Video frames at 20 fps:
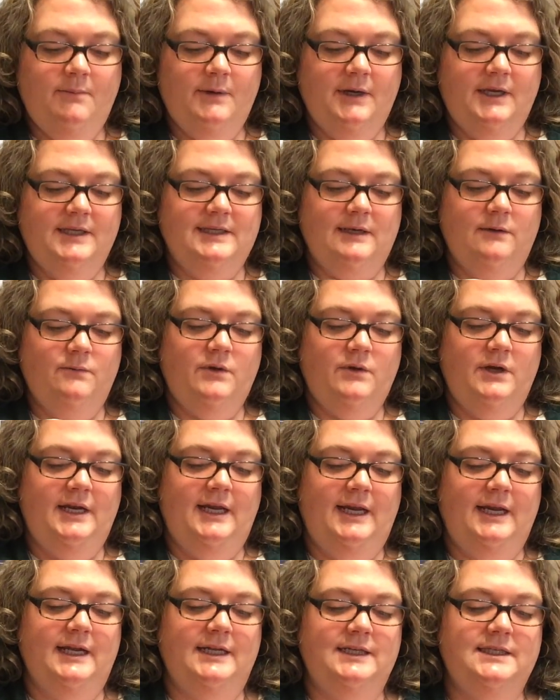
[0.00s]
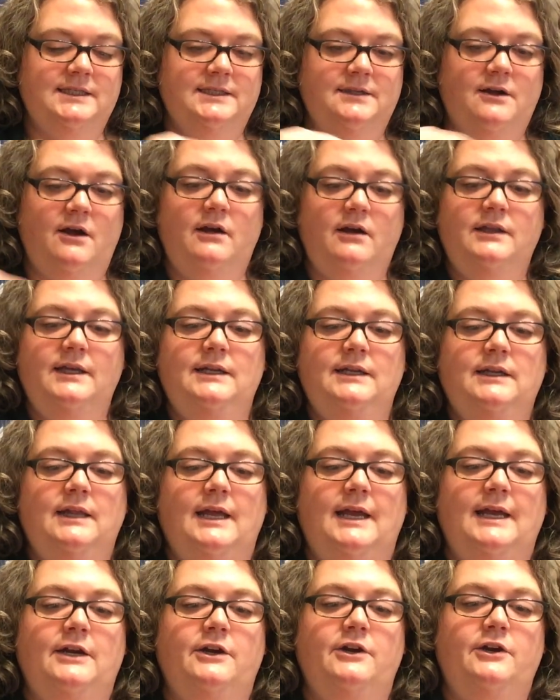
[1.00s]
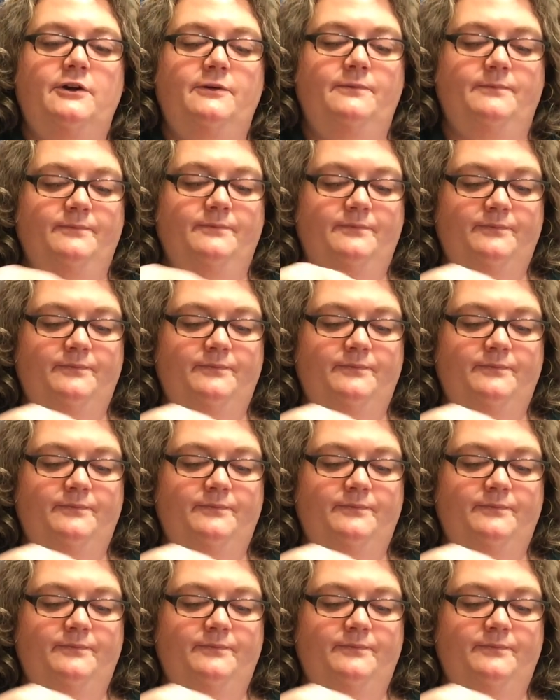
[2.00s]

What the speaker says: because I want to get a solid layer